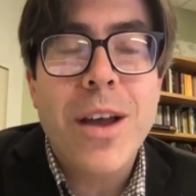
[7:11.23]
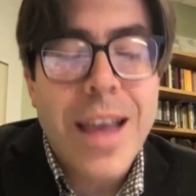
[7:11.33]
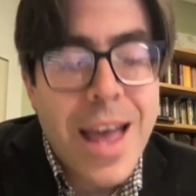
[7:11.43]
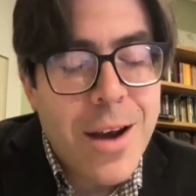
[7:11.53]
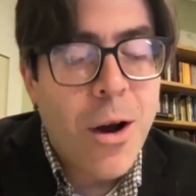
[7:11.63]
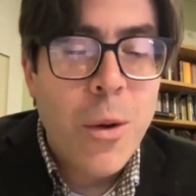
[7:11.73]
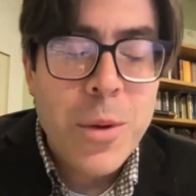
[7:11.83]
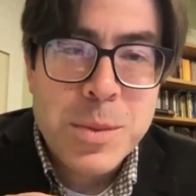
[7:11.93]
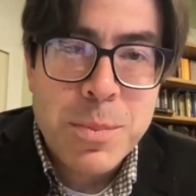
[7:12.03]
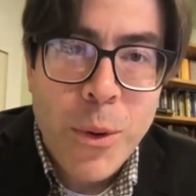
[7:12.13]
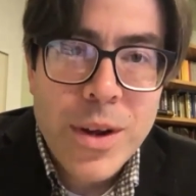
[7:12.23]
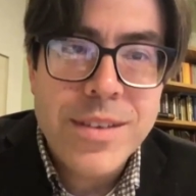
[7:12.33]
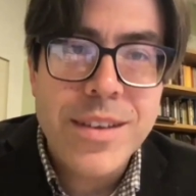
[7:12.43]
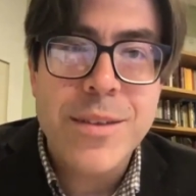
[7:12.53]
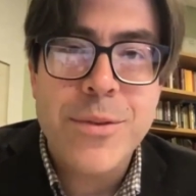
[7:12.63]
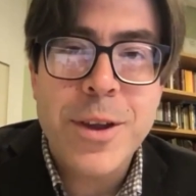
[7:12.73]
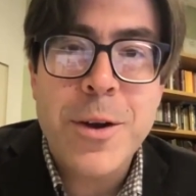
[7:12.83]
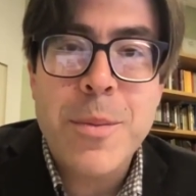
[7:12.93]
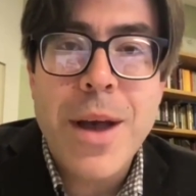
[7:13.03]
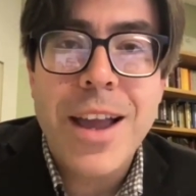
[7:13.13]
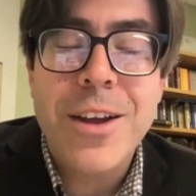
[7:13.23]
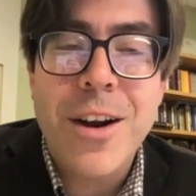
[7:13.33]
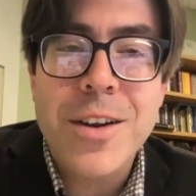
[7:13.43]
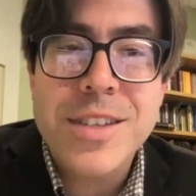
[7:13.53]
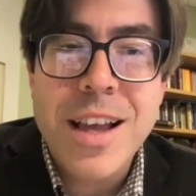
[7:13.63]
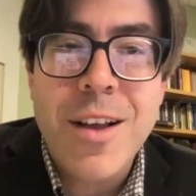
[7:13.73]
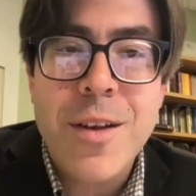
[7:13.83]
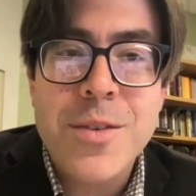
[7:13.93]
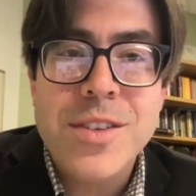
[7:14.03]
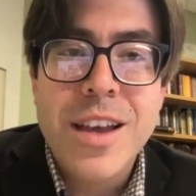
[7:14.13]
again always pointing the finger back at ourselves.